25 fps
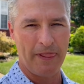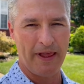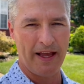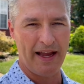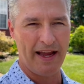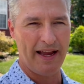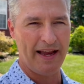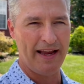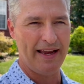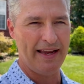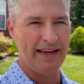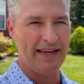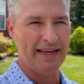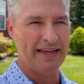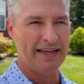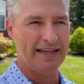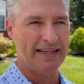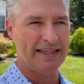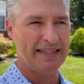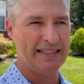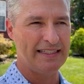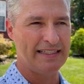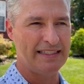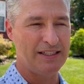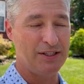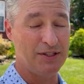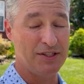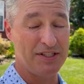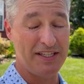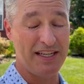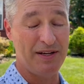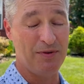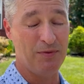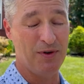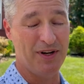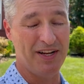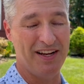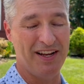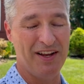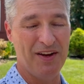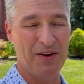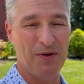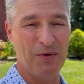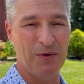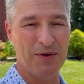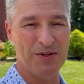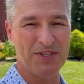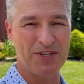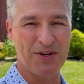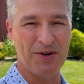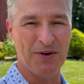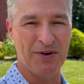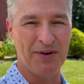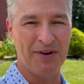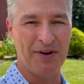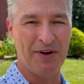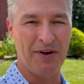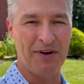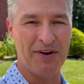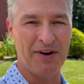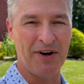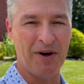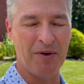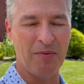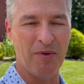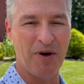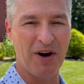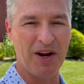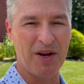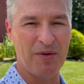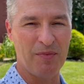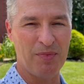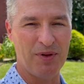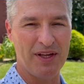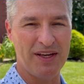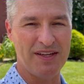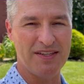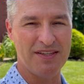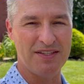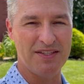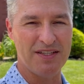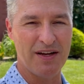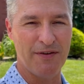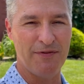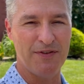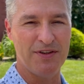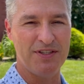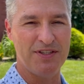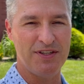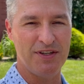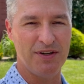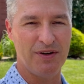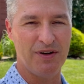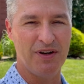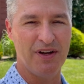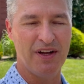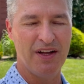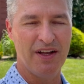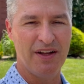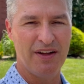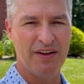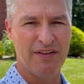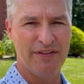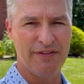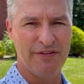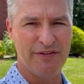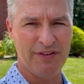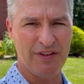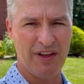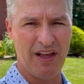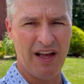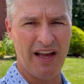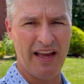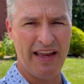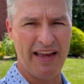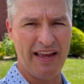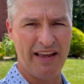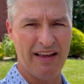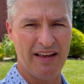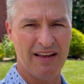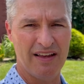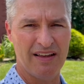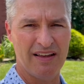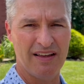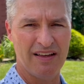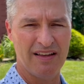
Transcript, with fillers: I, uh, you're seeing what, what's going on in our marketplace, and stuff is still flying